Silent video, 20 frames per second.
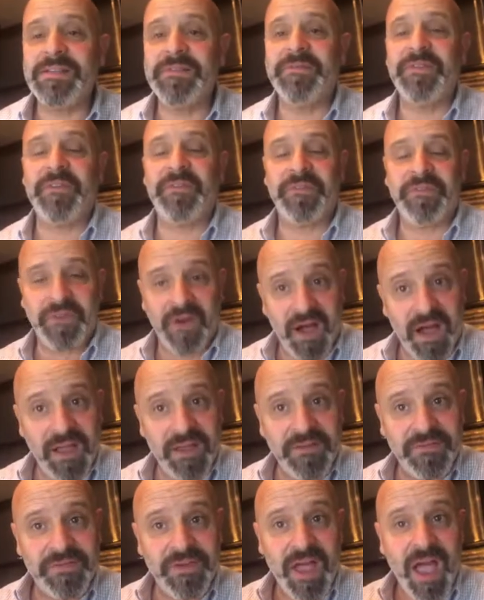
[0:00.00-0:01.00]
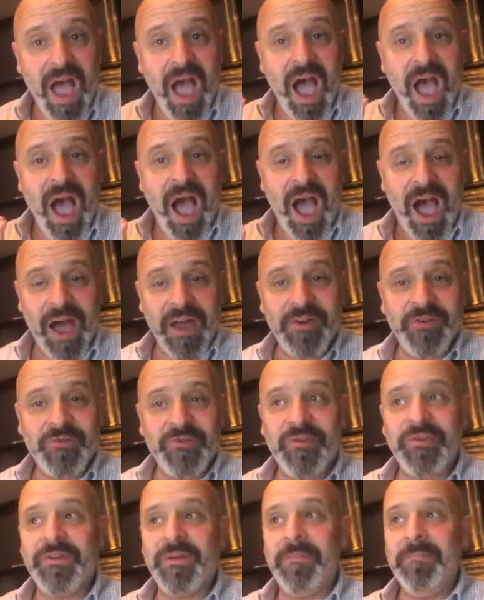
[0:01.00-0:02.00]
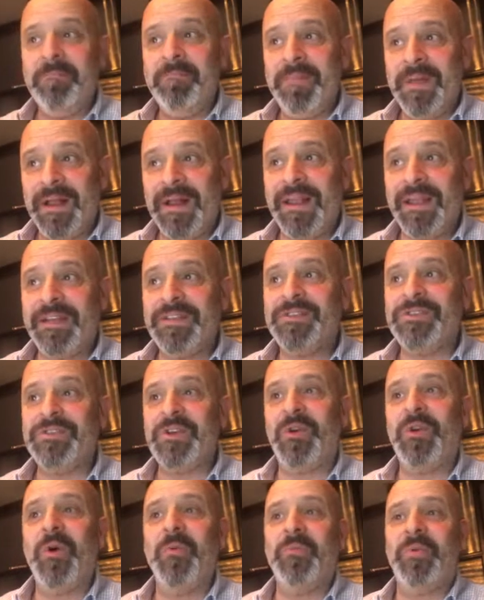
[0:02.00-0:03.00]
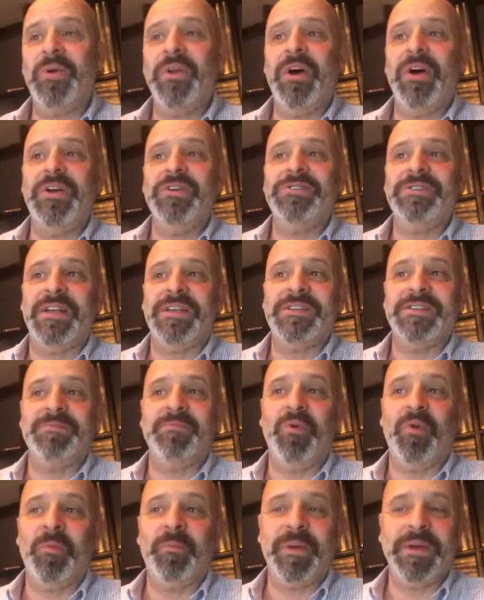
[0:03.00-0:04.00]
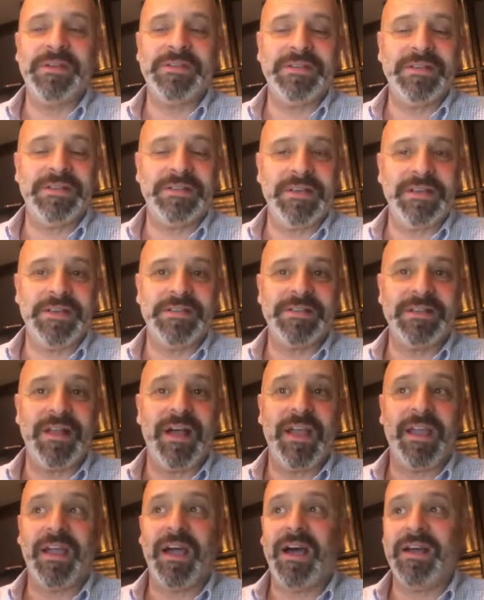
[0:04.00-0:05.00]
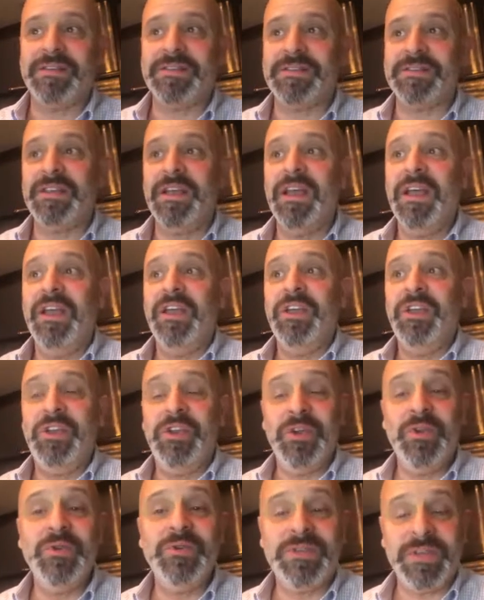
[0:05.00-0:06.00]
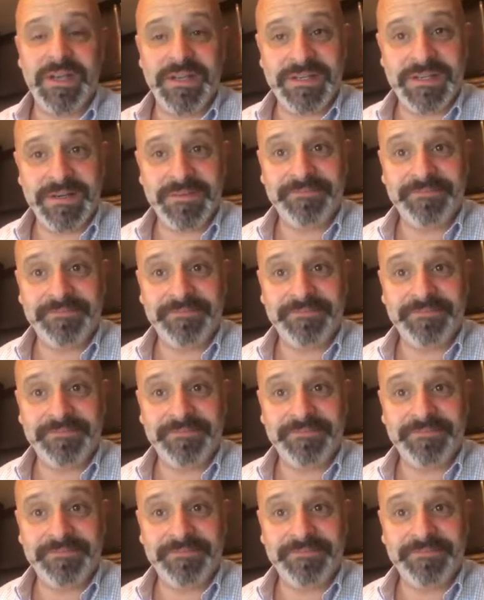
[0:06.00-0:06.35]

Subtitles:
of the 500 million solopreneurs and small businesses like us use it.